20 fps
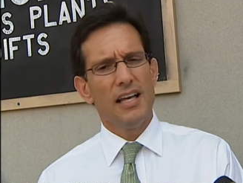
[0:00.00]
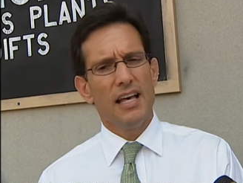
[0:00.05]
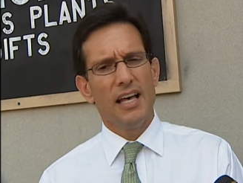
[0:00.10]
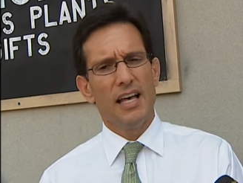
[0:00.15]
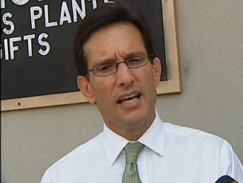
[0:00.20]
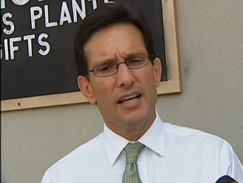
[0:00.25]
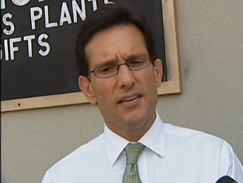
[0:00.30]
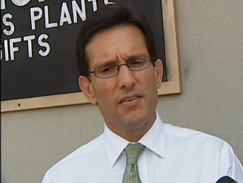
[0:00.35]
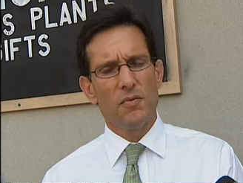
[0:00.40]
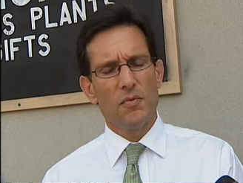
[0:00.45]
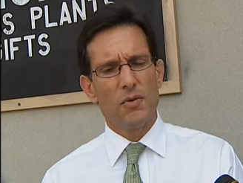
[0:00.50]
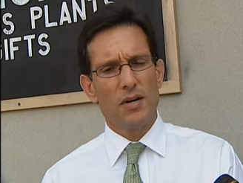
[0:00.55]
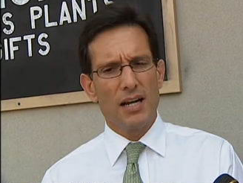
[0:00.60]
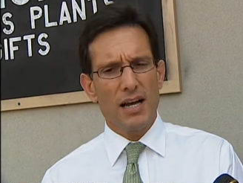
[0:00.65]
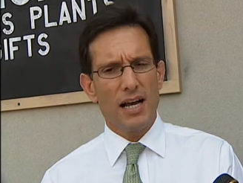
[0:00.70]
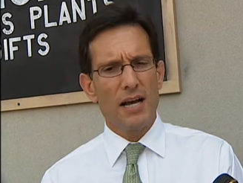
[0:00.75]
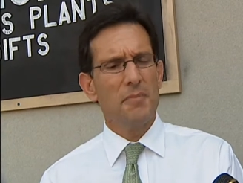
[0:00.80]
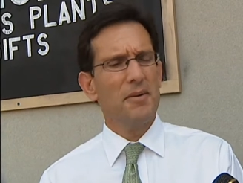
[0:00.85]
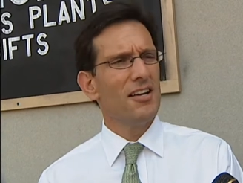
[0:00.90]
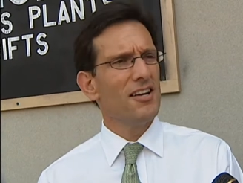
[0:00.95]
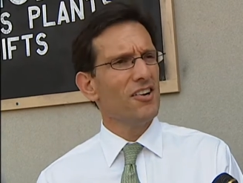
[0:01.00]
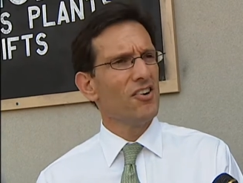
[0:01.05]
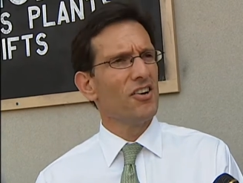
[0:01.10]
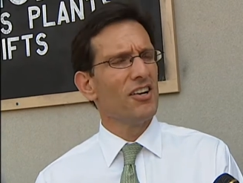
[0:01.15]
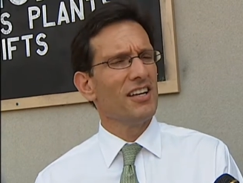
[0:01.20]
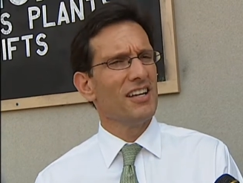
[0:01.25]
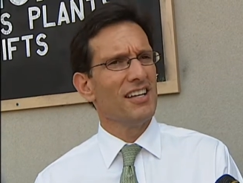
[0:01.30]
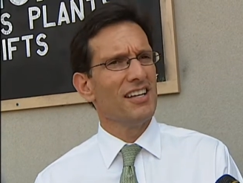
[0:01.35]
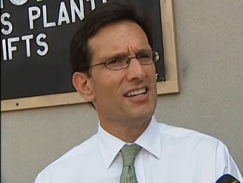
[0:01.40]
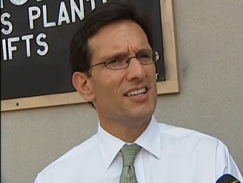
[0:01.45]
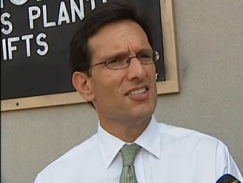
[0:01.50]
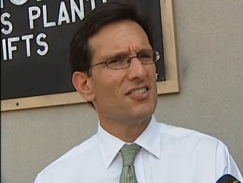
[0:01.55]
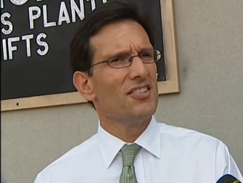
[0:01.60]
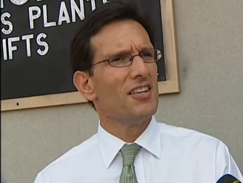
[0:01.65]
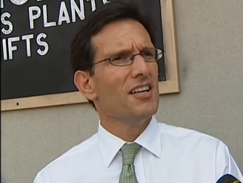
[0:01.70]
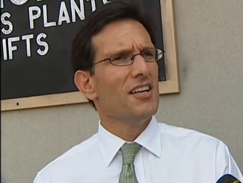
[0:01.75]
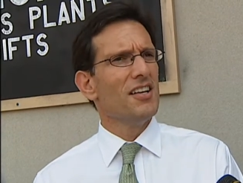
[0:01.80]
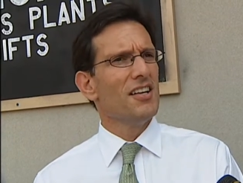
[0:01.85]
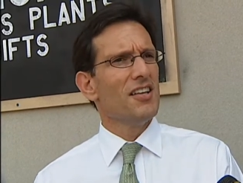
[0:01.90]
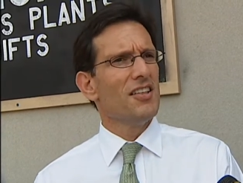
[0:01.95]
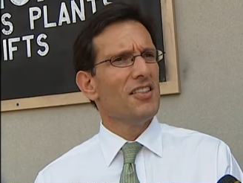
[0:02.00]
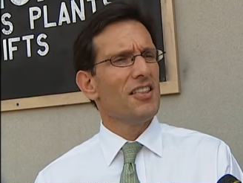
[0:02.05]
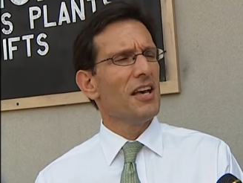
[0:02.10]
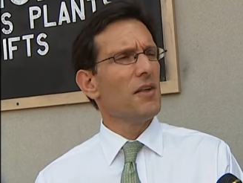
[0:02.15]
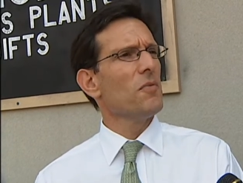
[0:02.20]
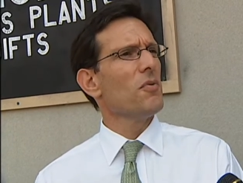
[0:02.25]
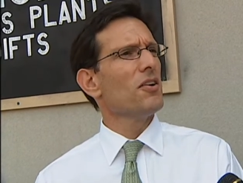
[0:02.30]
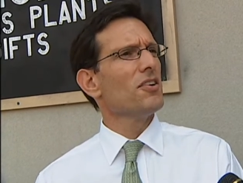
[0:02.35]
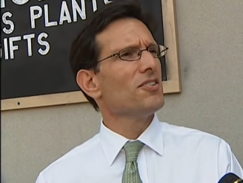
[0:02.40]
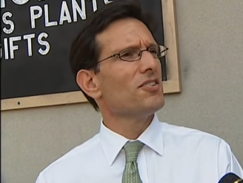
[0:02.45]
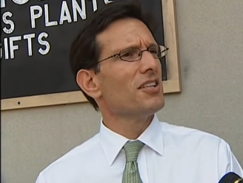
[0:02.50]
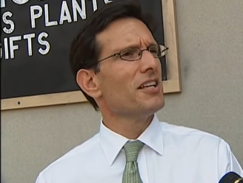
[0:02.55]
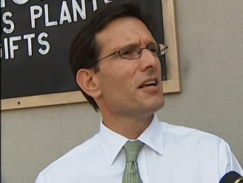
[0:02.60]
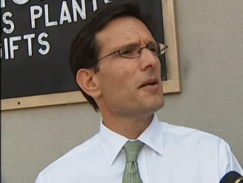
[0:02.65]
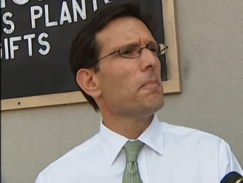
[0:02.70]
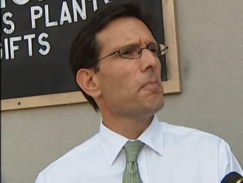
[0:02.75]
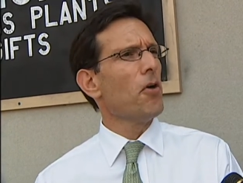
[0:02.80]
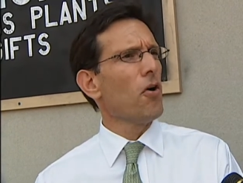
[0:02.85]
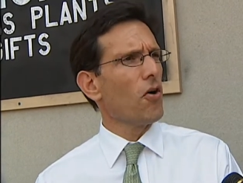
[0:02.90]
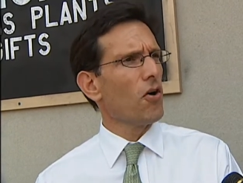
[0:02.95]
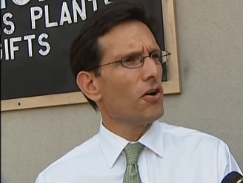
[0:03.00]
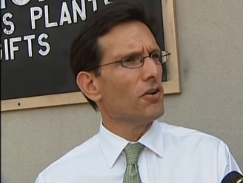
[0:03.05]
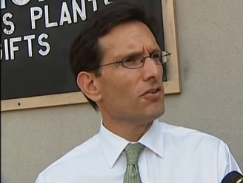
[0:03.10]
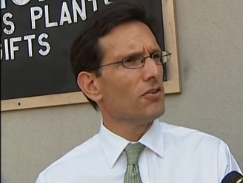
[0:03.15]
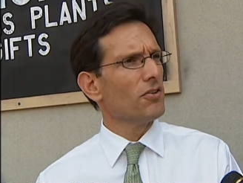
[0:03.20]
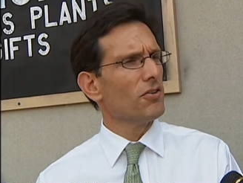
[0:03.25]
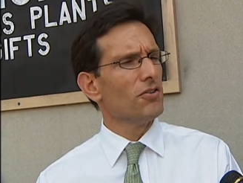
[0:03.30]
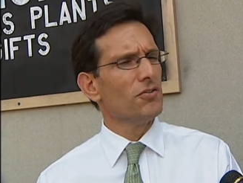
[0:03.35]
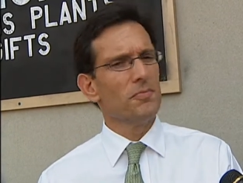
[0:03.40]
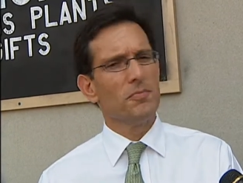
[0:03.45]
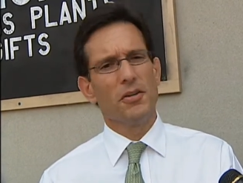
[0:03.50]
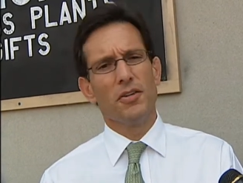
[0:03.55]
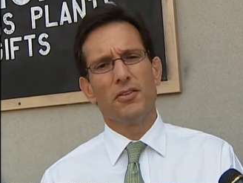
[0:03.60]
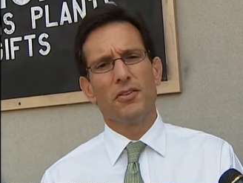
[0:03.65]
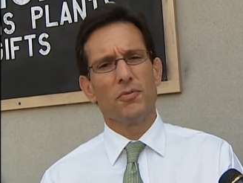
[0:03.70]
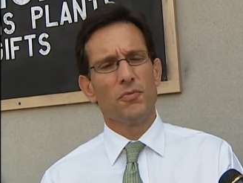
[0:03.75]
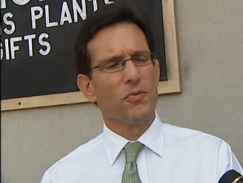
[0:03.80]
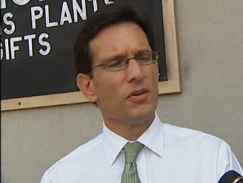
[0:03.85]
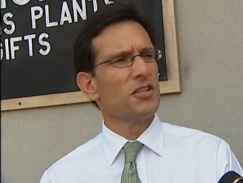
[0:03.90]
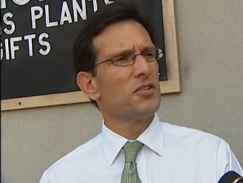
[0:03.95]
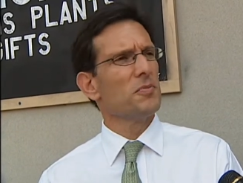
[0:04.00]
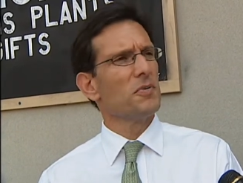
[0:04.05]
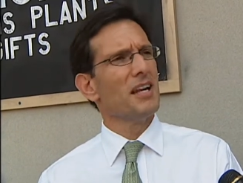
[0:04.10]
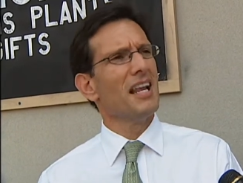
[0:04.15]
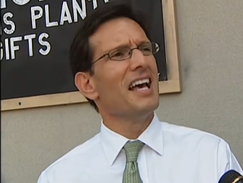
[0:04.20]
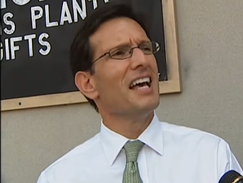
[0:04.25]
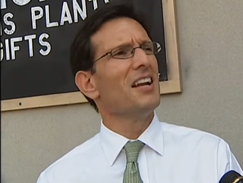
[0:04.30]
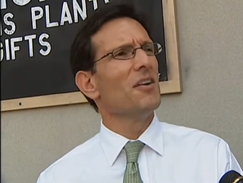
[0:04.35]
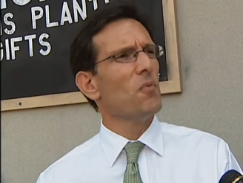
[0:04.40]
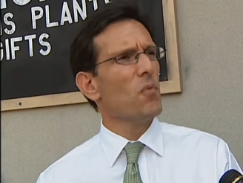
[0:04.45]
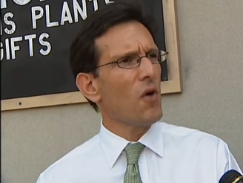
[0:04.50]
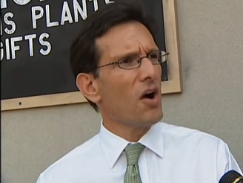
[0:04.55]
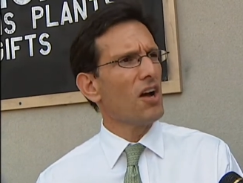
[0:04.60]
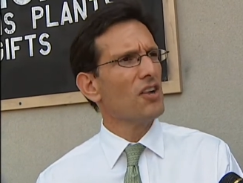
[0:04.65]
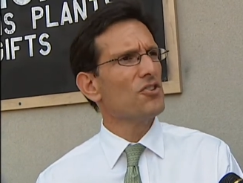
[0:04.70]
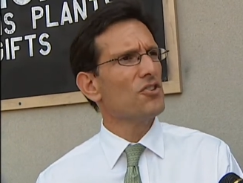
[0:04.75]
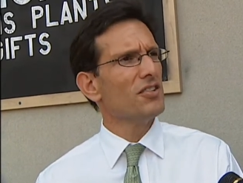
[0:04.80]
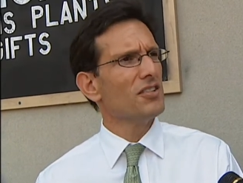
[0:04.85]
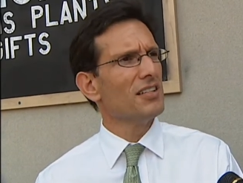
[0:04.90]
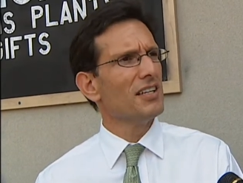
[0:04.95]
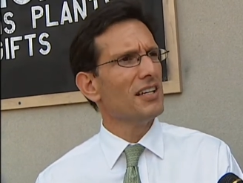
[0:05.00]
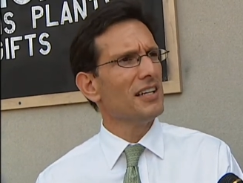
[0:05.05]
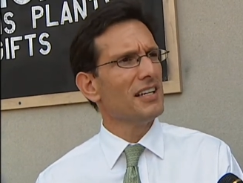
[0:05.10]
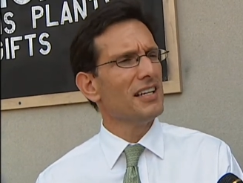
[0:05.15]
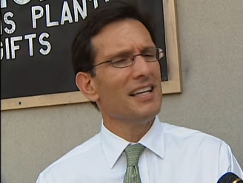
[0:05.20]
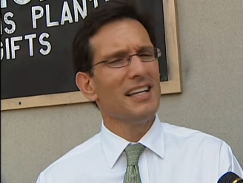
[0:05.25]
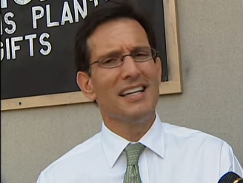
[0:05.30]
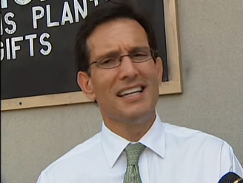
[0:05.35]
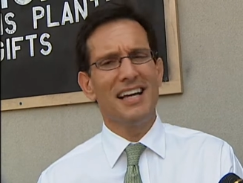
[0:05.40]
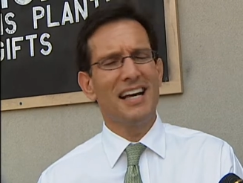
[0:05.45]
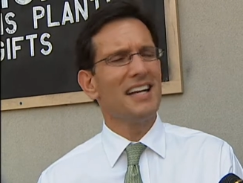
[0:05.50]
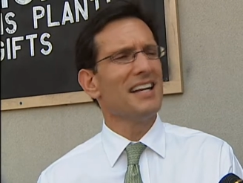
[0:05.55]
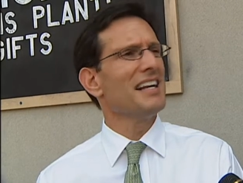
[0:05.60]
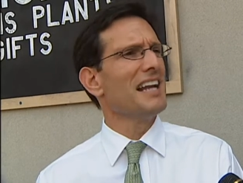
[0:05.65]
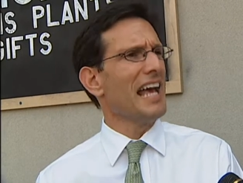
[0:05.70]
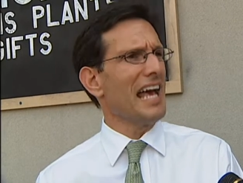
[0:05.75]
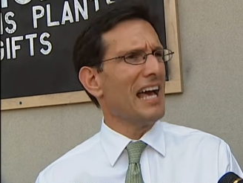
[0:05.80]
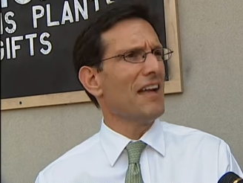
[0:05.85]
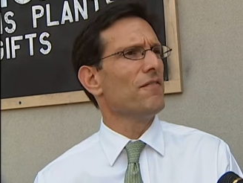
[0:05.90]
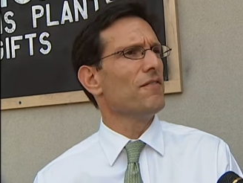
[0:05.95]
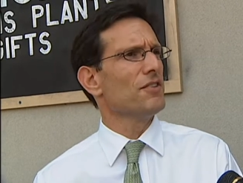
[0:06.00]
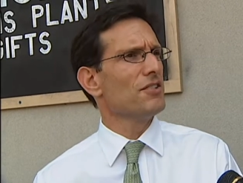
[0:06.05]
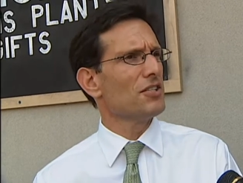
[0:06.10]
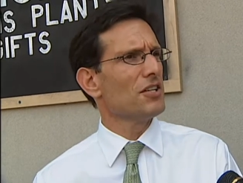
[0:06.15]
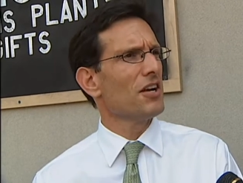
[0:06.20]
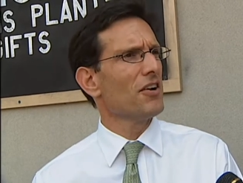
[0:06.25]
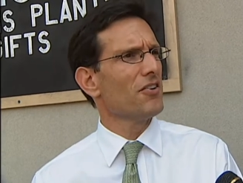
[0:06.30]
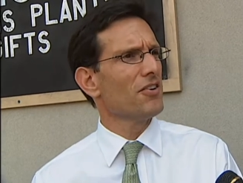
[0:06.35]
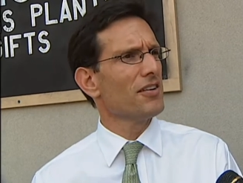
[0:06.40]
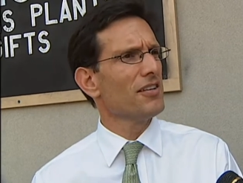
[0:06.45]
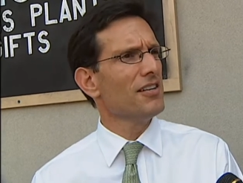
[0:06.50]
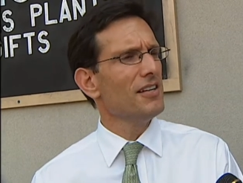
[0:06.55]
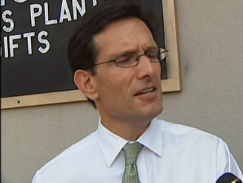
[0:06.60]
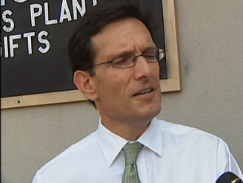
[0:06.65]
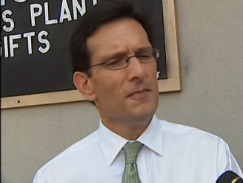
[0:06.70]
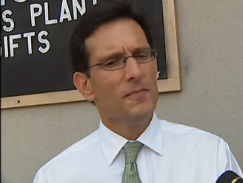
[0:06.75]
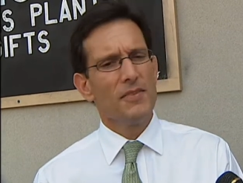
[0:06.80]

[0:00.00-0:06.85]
And what I'm hearing is they want to see a partner, both in Richmond and in Washington, not an adversary.